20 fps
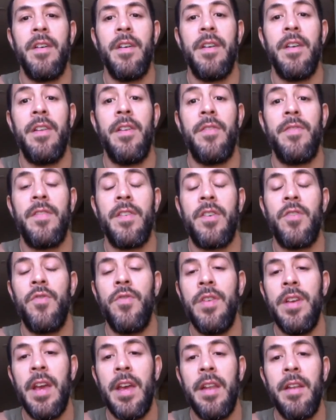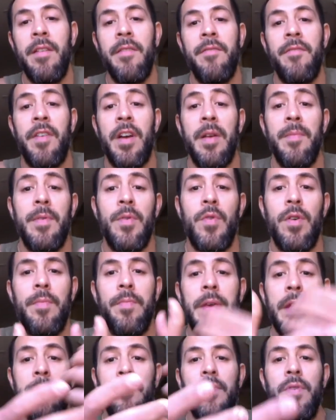you know, to create an environment where
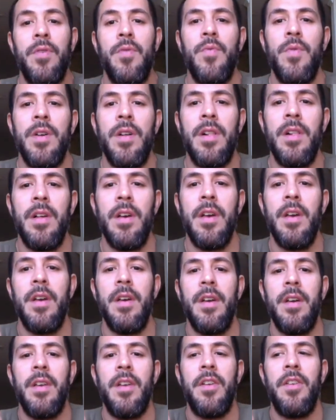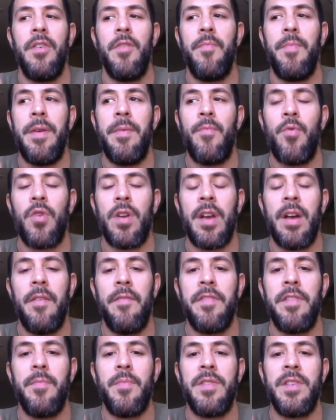people will, you know, be more
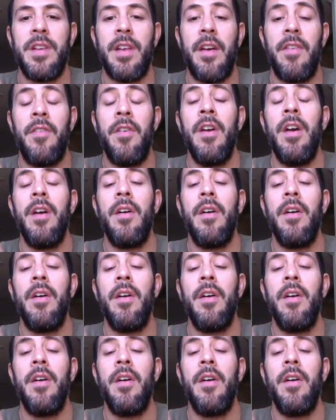comfortable together.